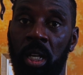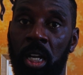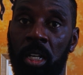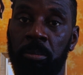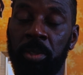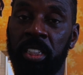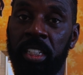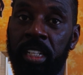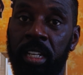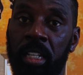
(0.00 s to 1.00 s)
um, in
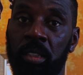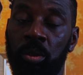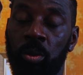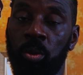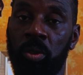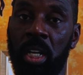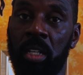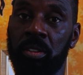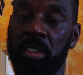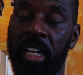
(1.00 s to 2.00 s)
the year two
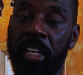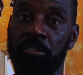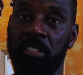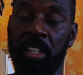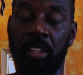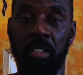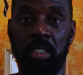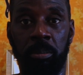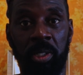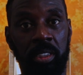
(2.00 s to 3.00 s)
thousand nine hundred
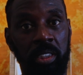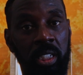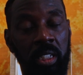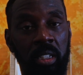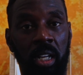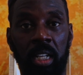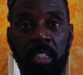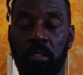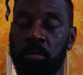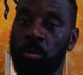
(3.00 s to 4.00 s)
thirty B C,
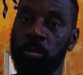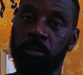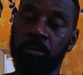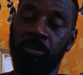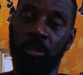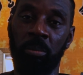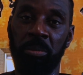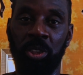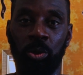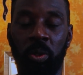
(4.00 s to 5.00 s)
and he ruled from
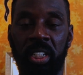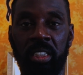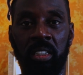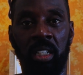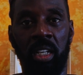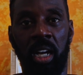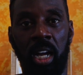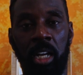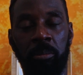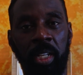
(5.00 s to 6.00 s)
between
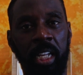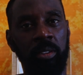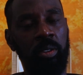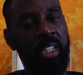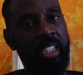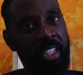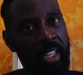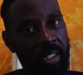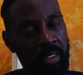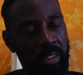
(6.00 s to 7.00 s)
um, eight to ten
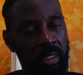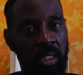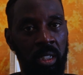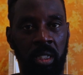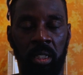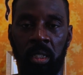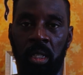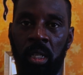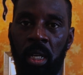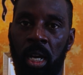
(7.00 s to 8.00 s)
years.
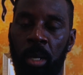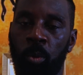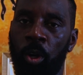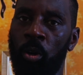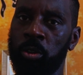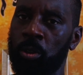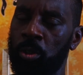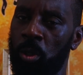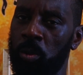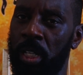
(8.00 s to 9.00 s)
Um, we're also
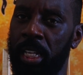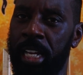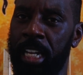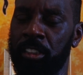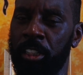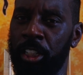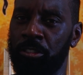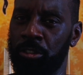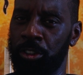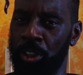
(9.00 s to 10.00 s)
told that he actually
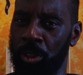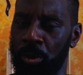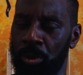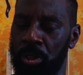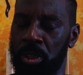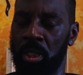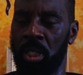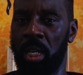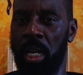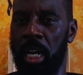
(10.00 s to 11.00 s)
introduced
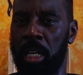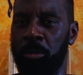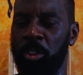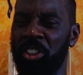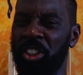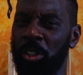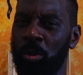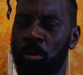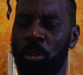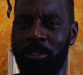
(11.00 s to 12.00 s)
um, a
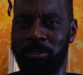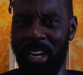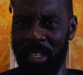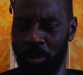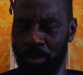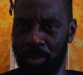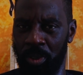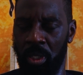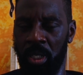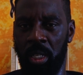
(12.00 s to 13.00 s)
new crown.
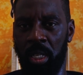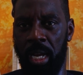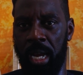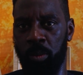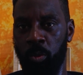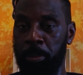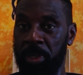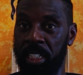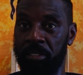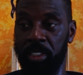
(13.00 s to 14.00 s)
Uh, we
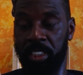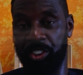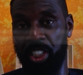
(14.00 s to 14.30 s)
believe in this